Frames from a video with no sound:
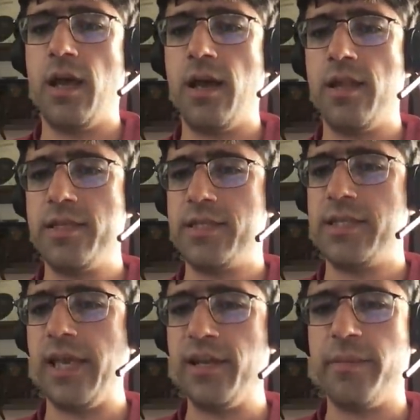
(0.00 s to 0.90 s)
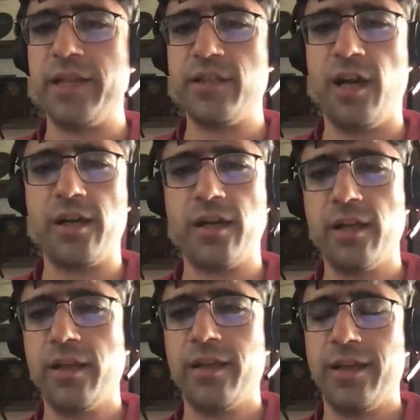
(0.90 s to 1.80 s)
Uh, this is the end of my talk.
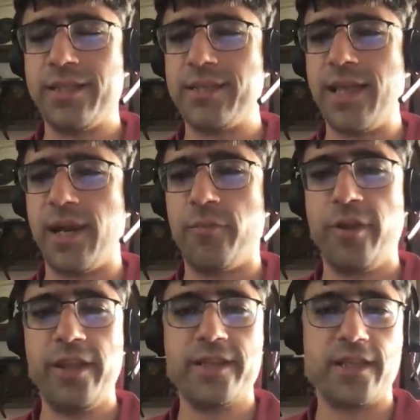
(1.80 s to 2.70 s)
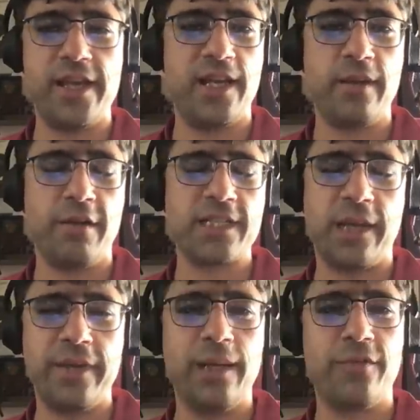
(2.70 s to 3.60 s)
As I said, I'm really excited about what's
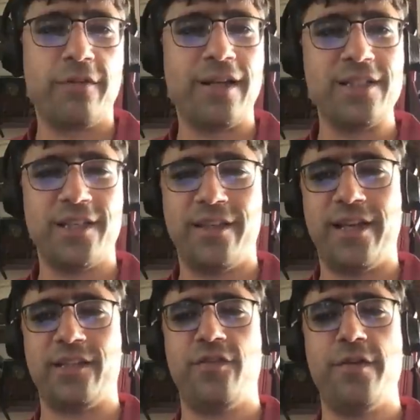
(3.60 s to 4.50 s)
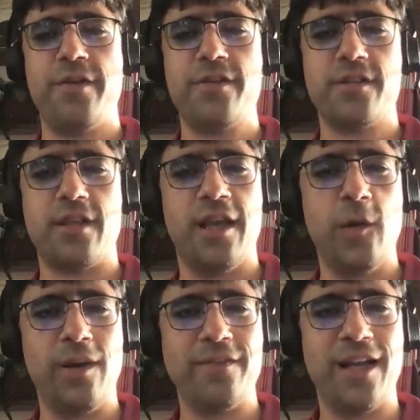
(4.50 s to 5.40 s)
coming up for Rust in the next few years. I
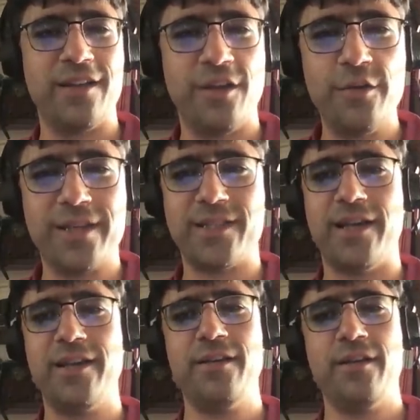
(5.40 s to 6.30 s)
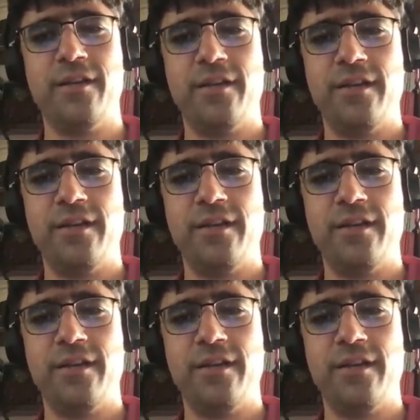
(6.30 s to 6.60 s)
hope I've gotten you excited,